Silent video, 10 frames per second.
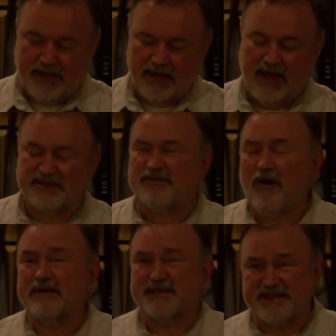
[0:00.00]
Now, as
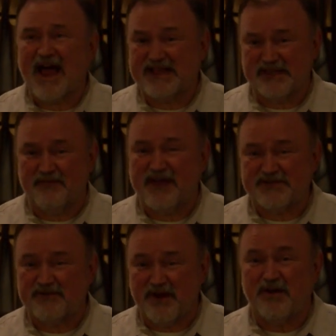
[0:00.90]
far as the size of the
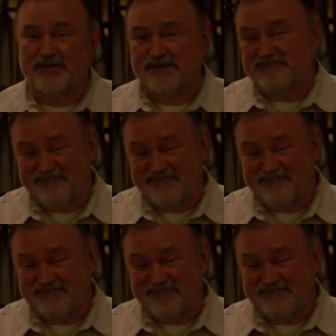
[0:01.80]
vestry goes,